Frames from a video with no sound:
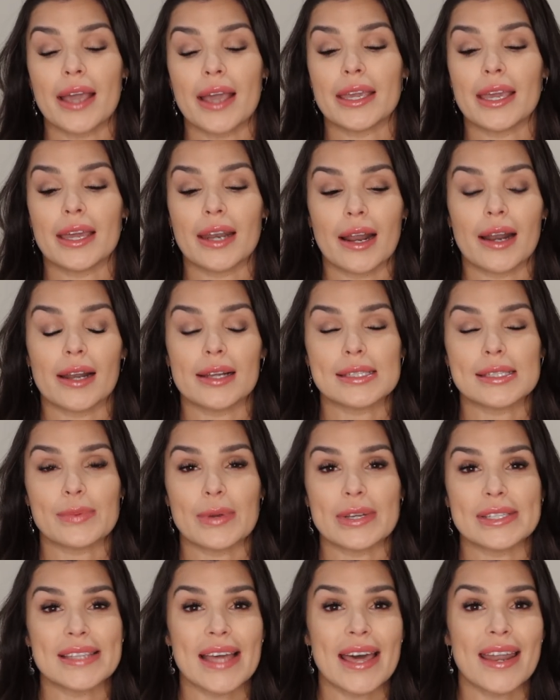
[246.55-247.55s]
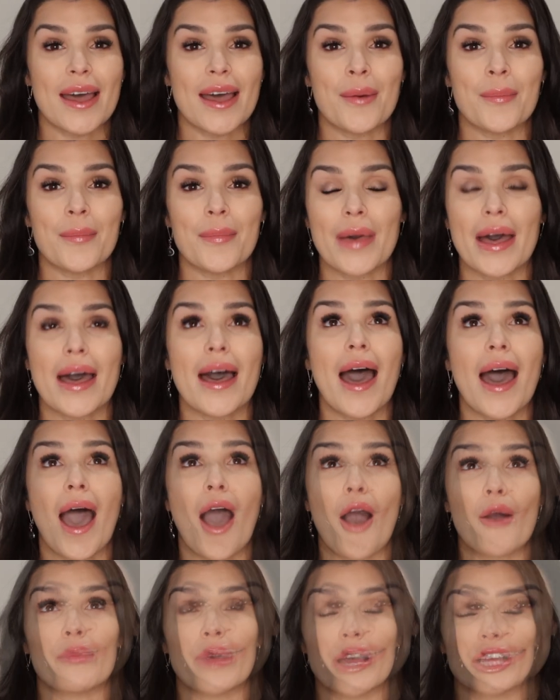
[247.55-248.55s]
I cannot express that
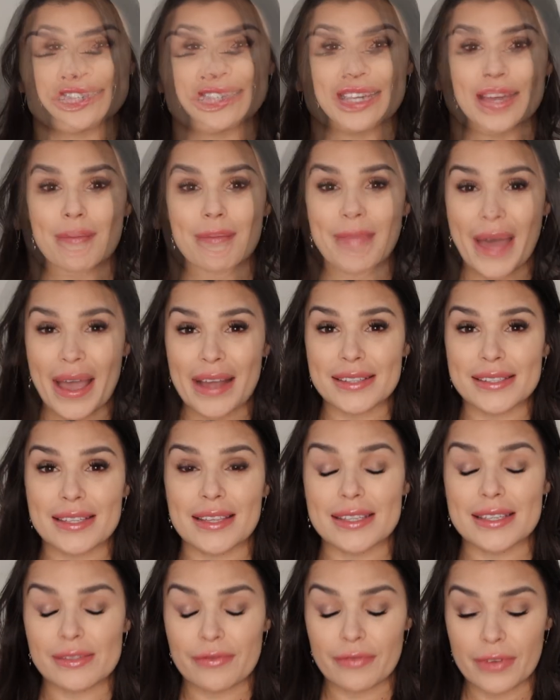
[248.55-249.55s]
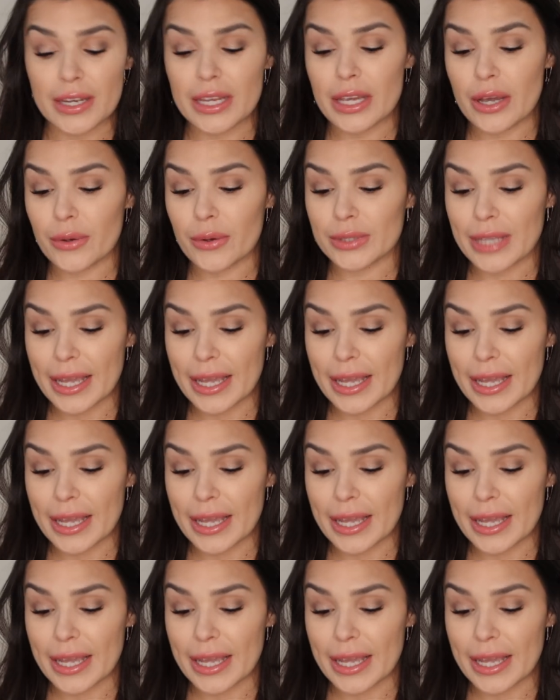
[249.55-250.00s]
how much. Let's get back to this video.